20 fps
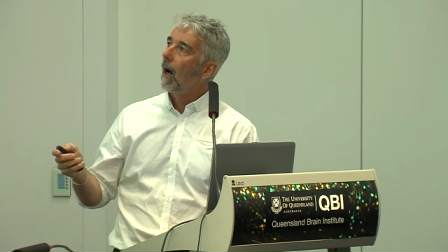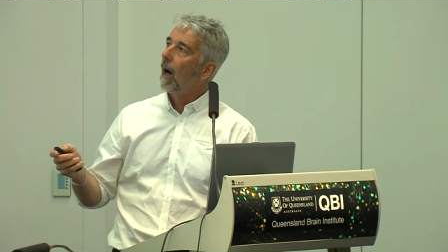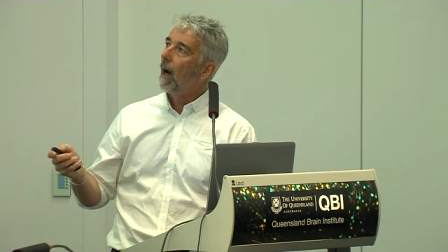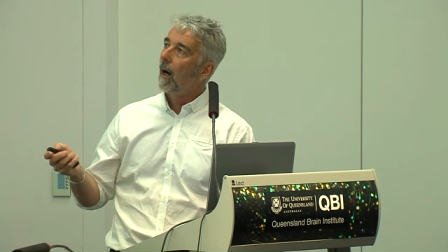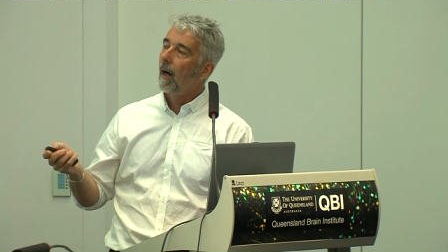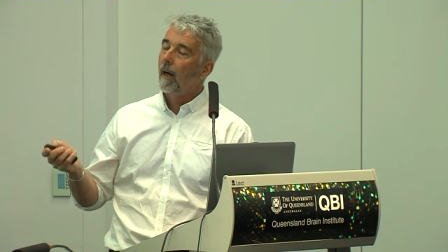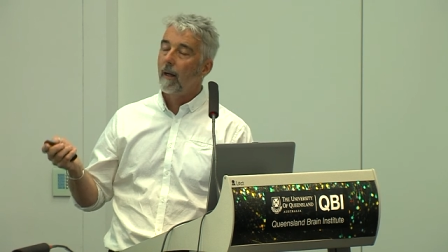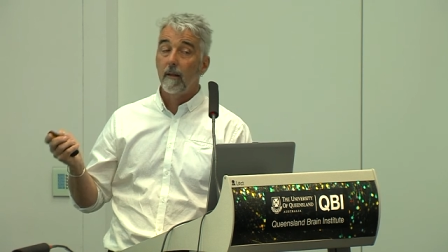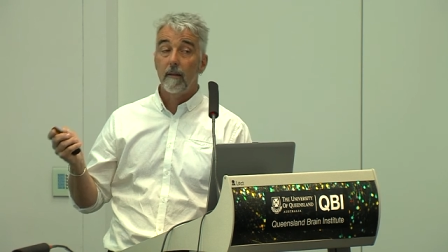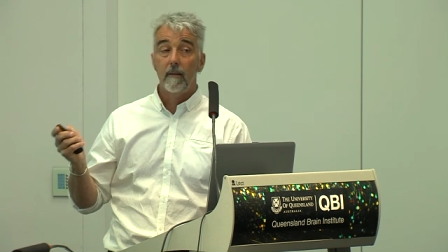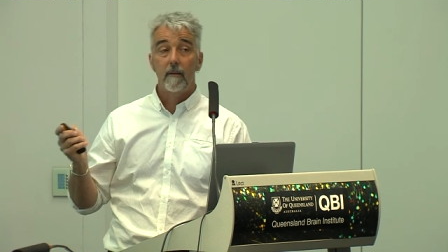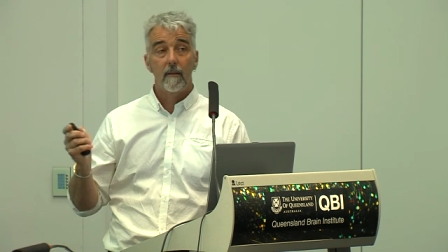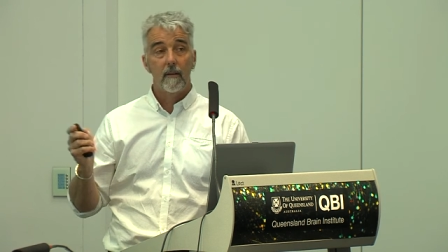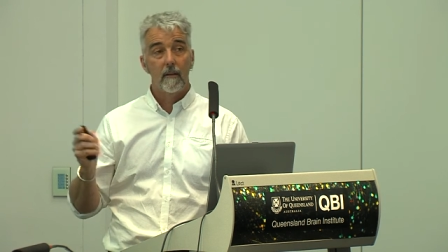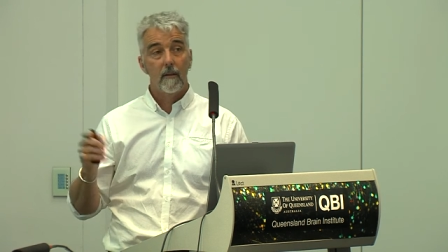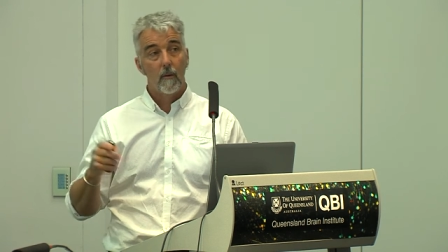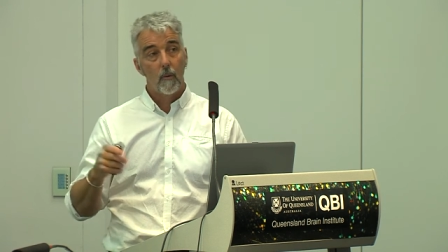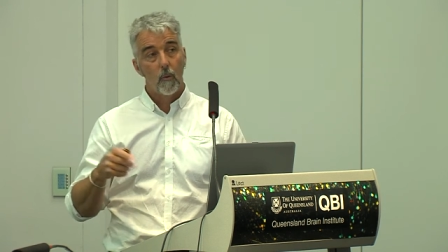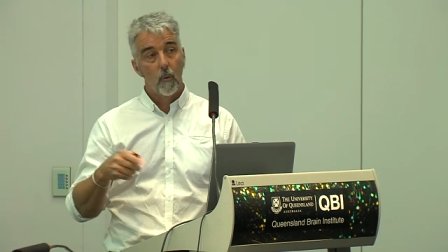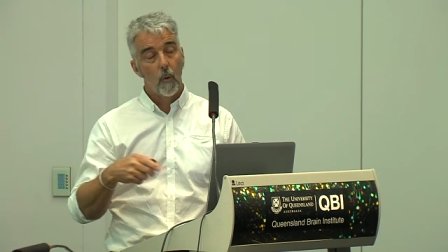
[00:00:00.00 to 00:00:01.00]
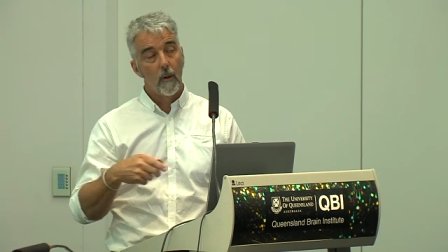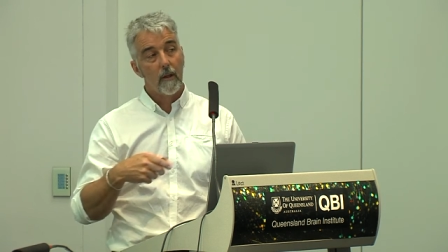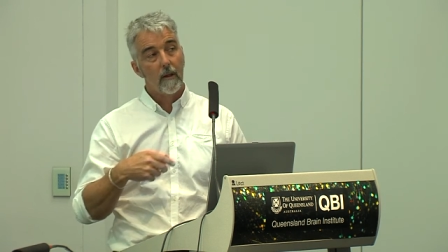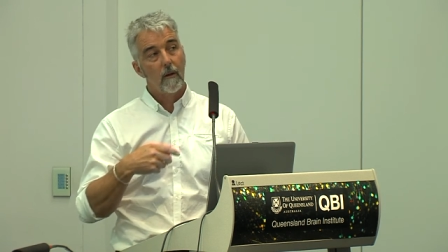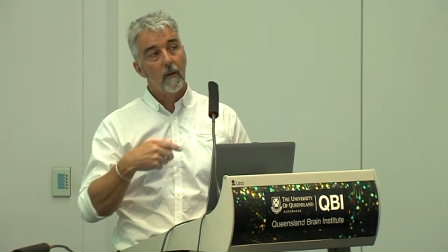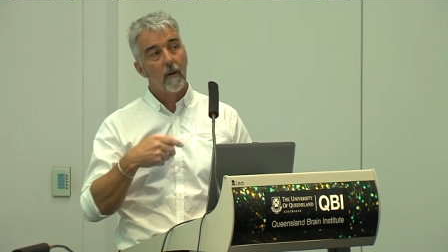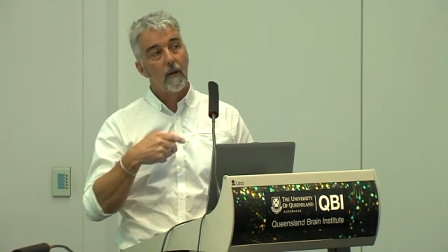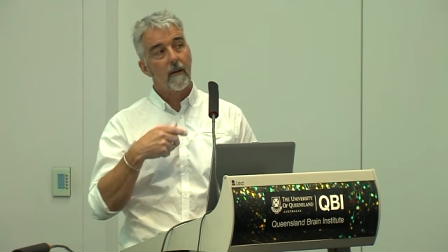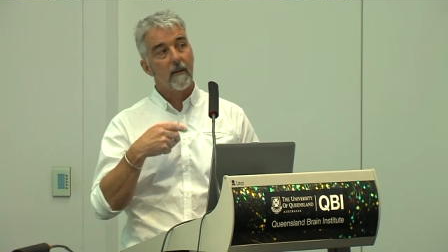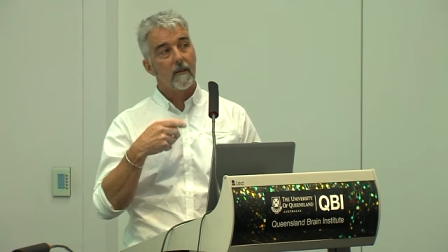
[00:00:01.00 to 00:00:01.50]
And when you
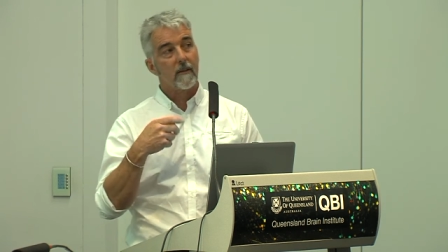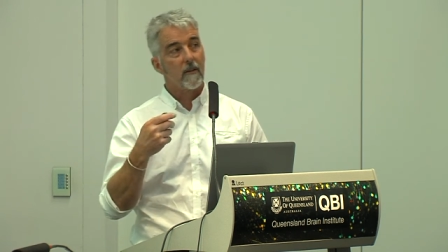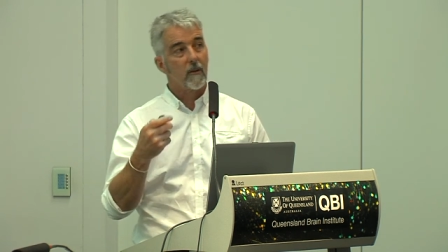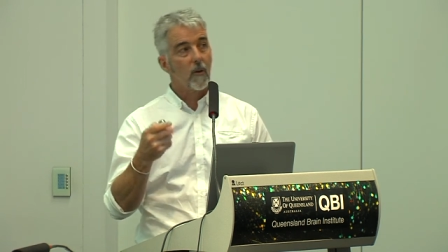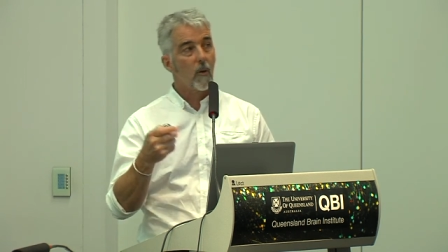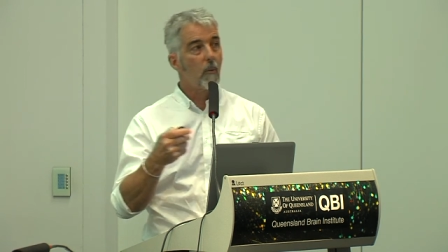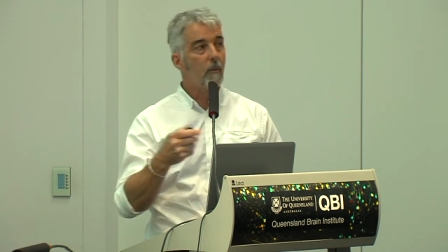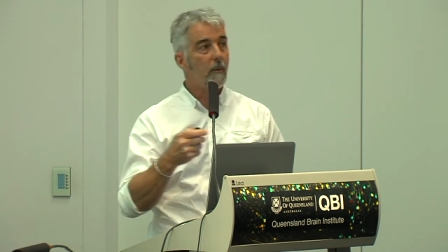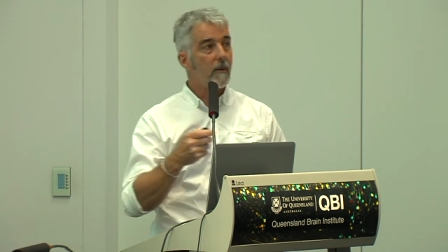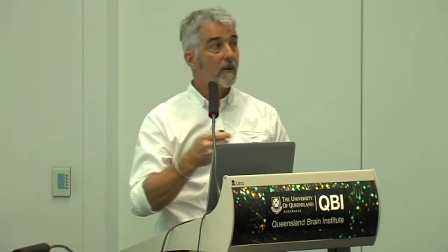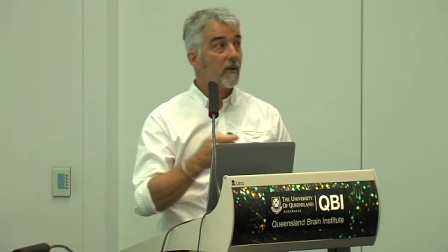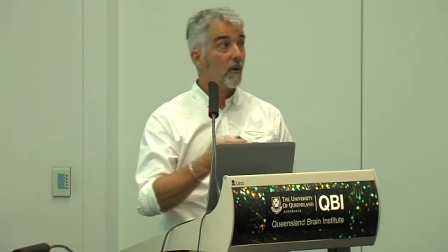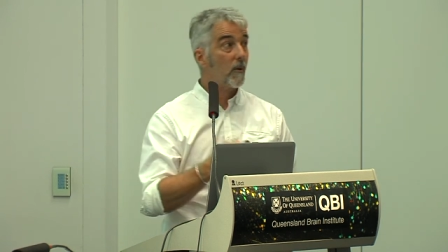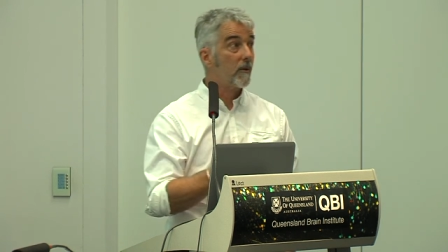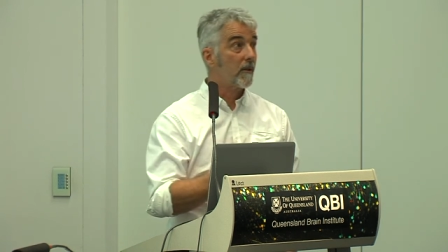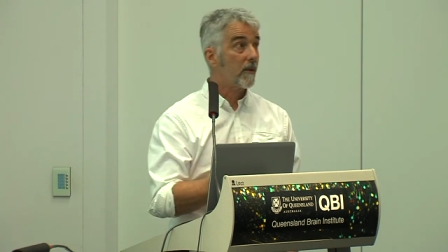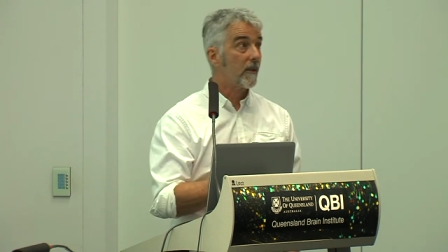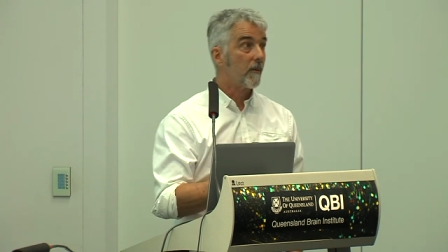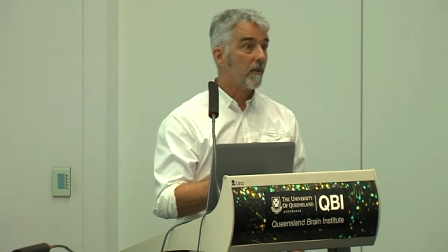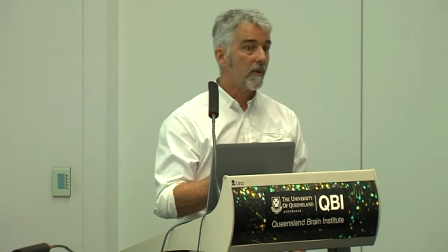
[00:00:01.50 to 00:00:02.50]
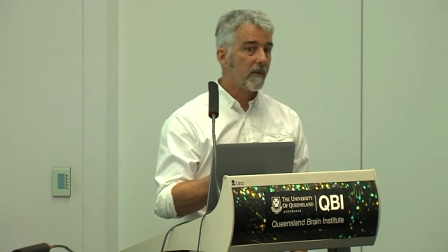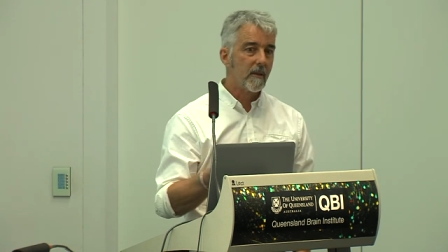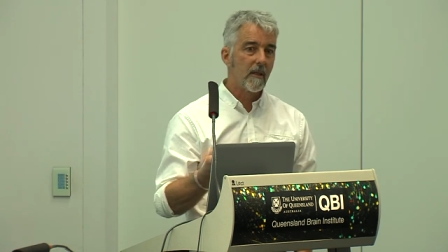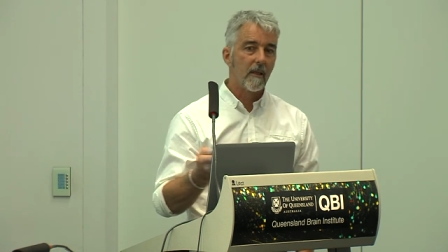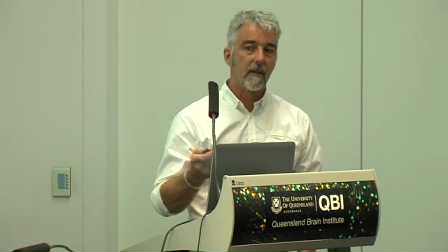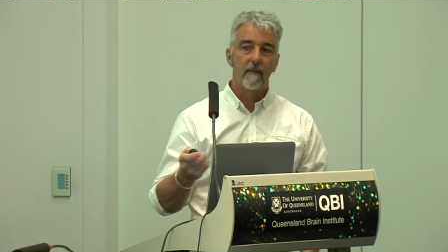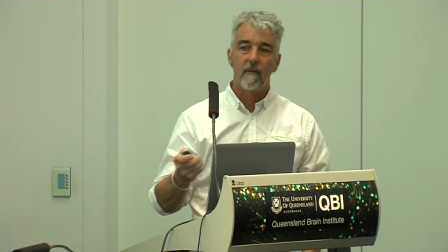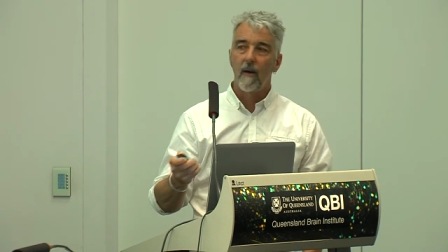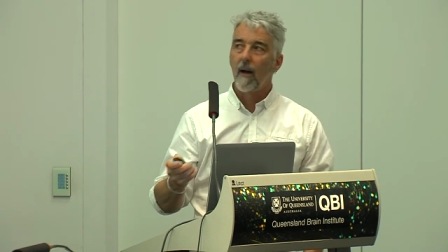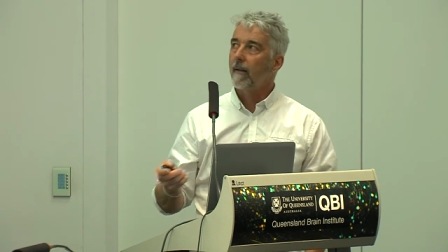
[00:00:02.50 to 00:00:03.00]
look at the slope, it told you there was
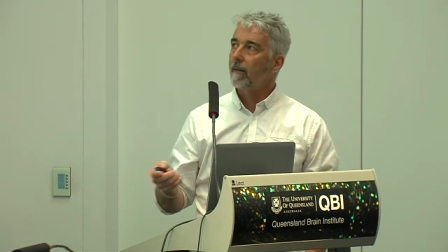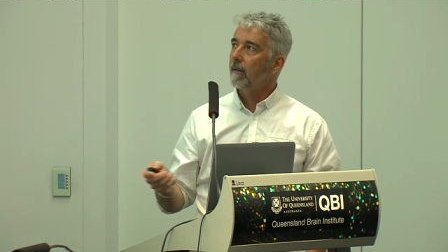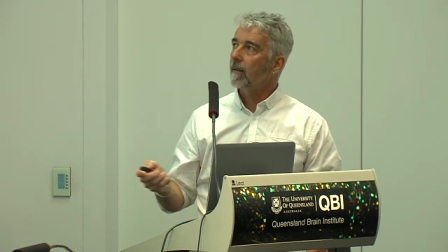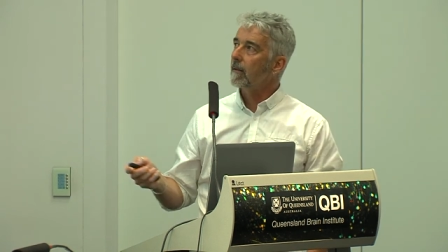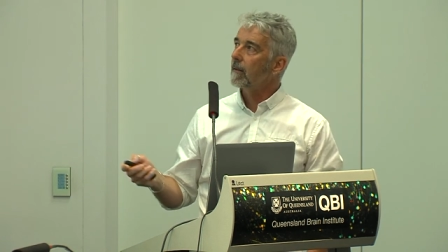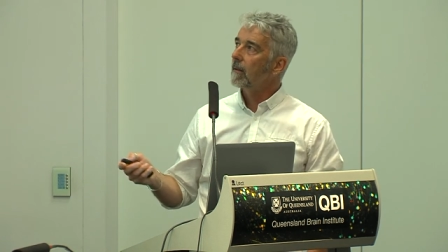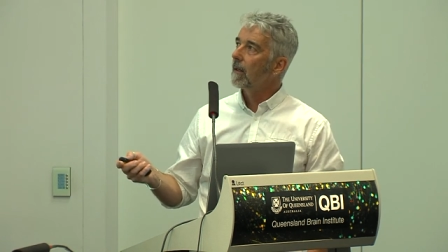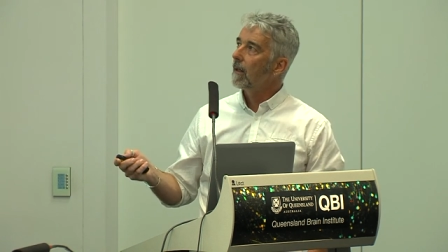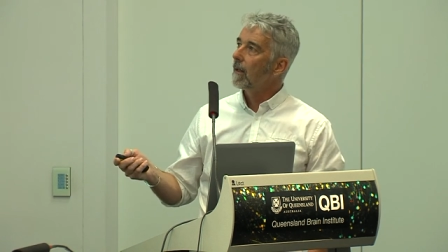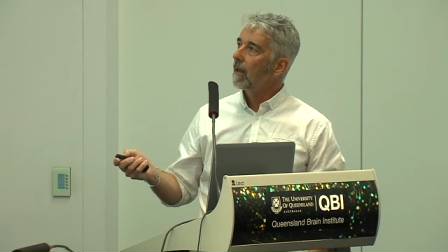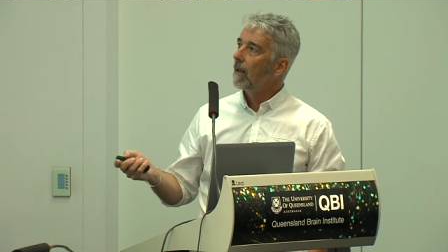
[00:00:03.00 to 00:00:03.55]
six factors.